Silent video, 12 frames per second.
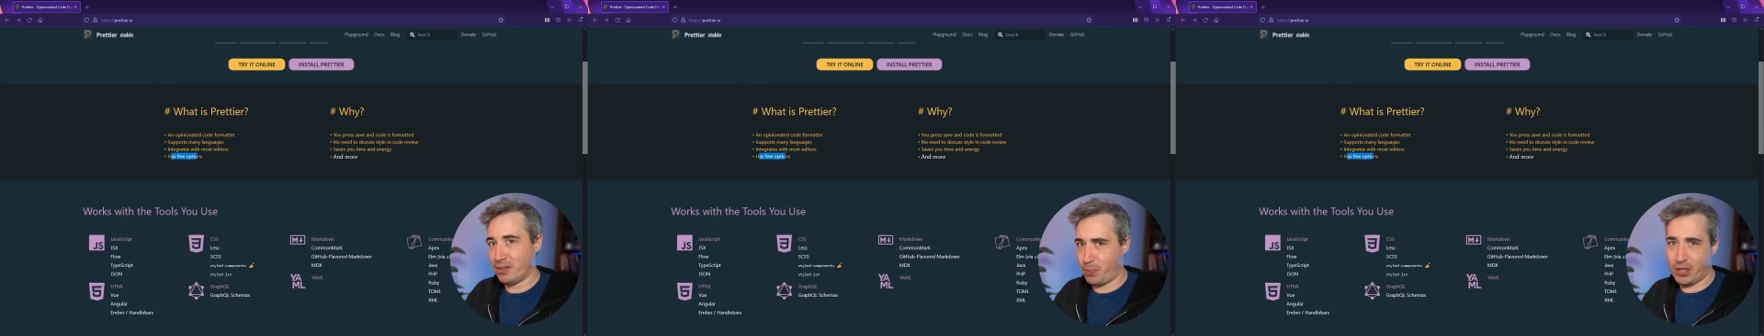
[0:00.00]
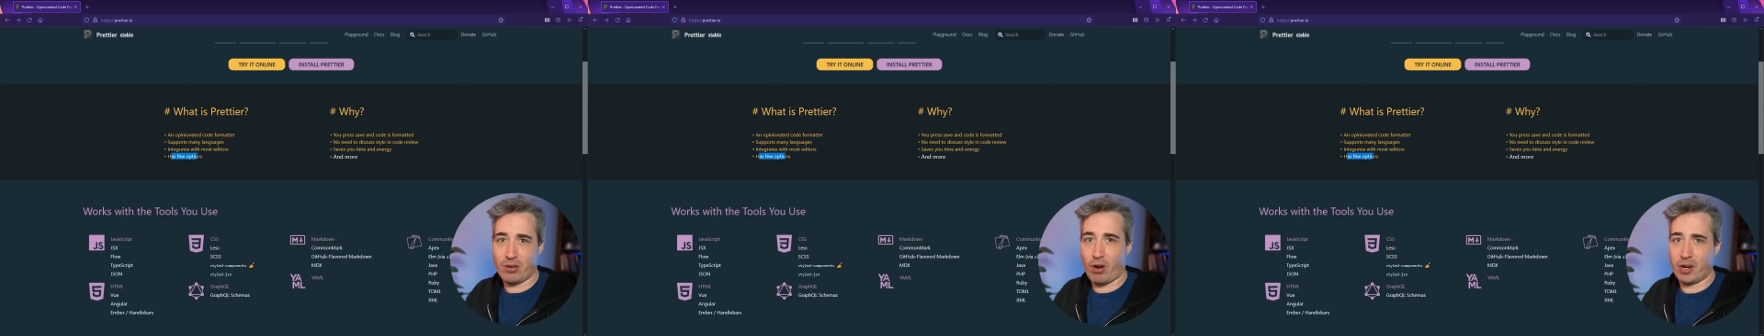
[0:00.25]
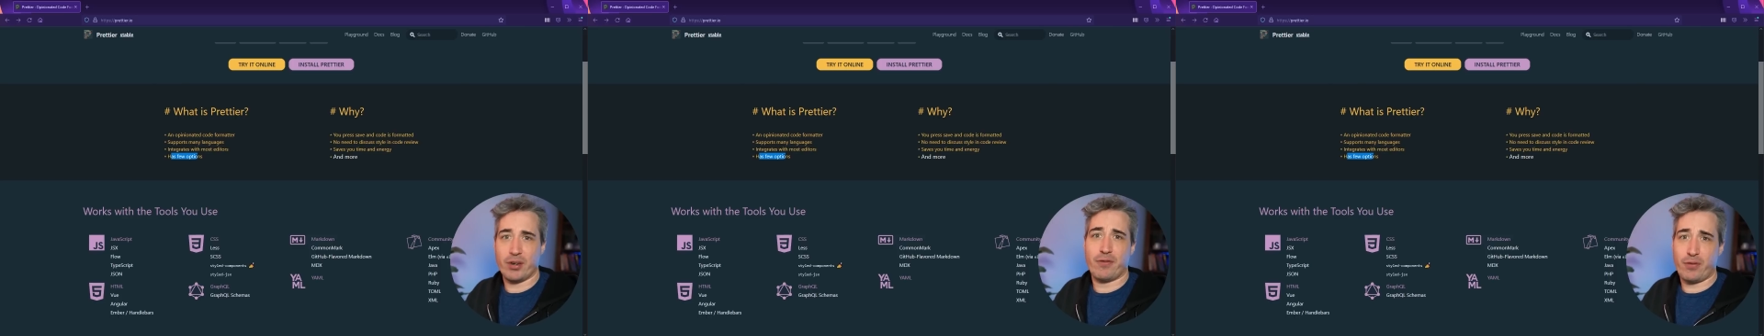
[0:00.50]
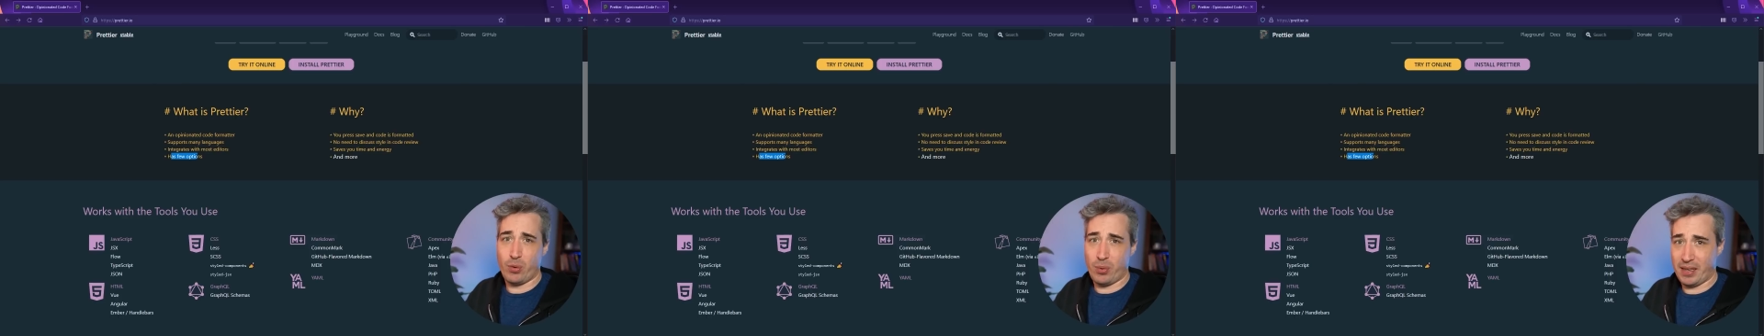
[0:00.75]
but there are a
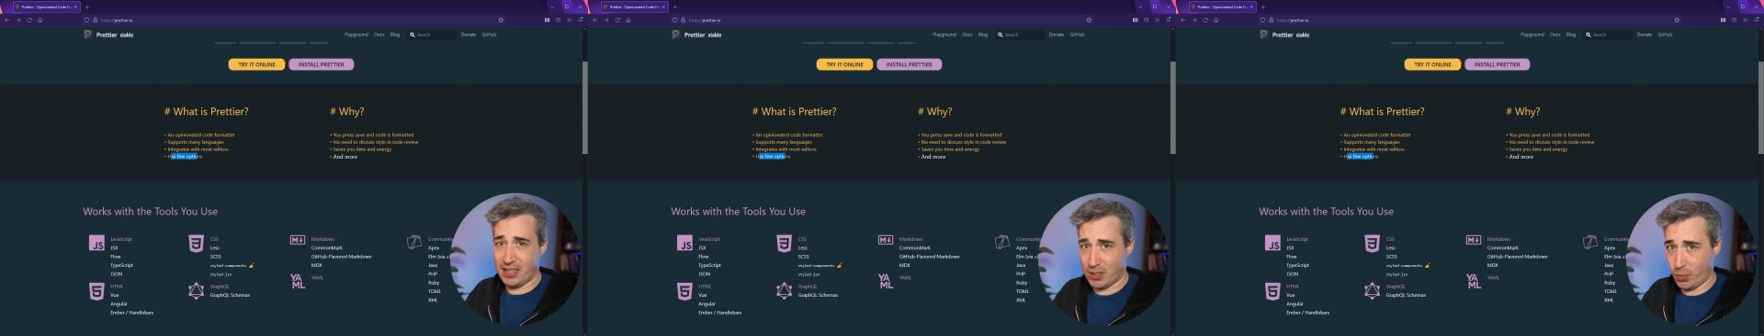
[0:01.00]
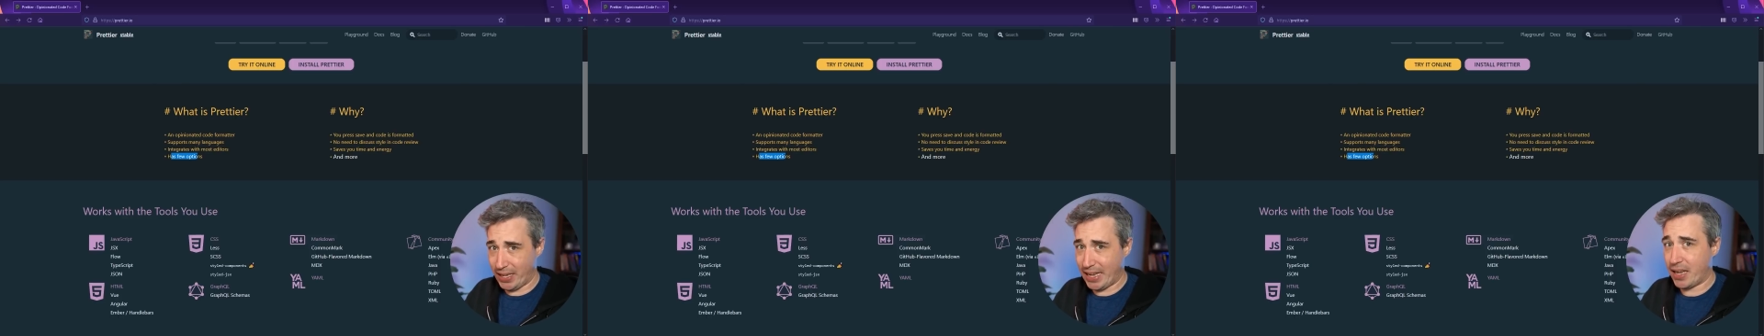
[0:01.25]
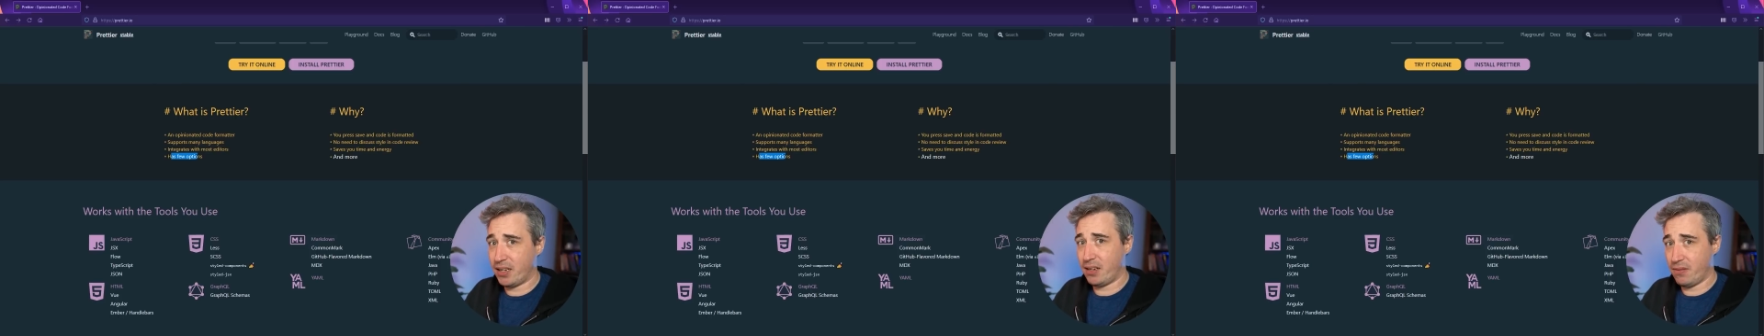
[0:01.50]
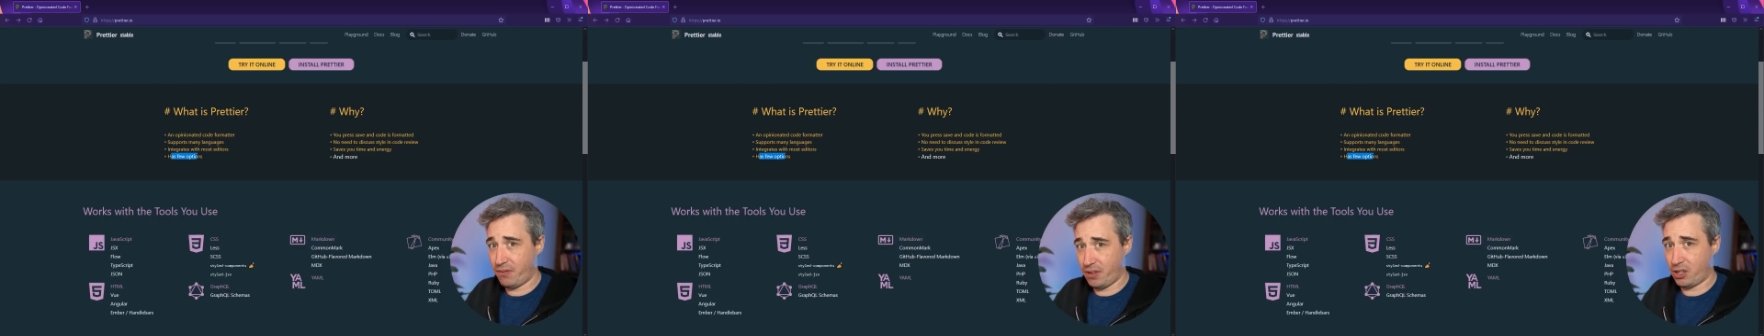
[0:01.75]
few things that we can
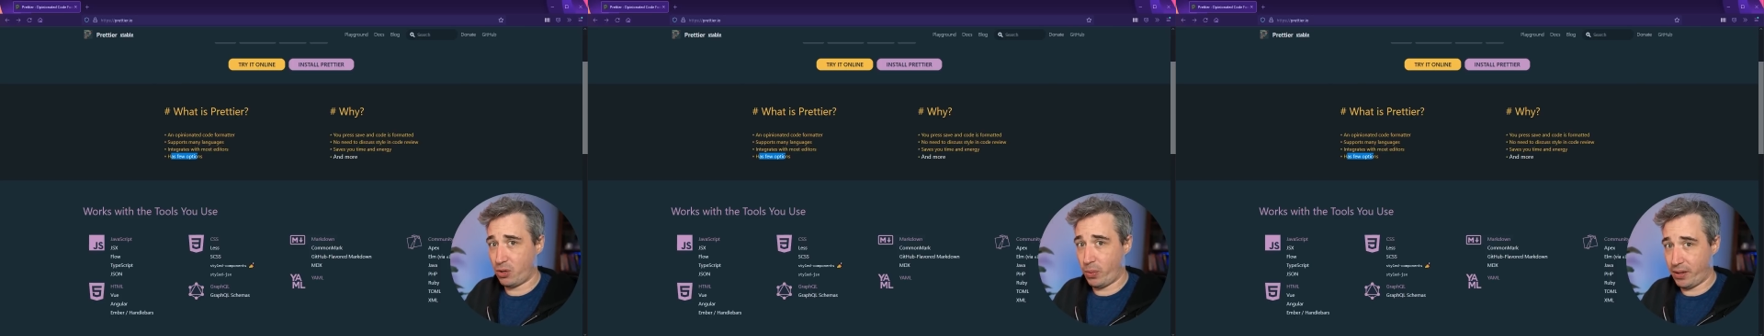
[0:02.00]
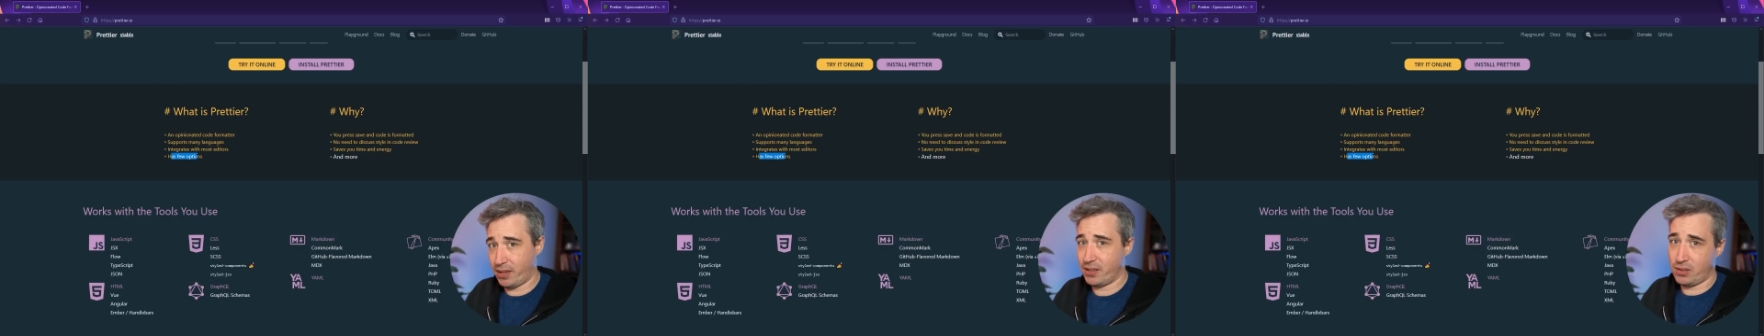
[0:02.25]
configure with it.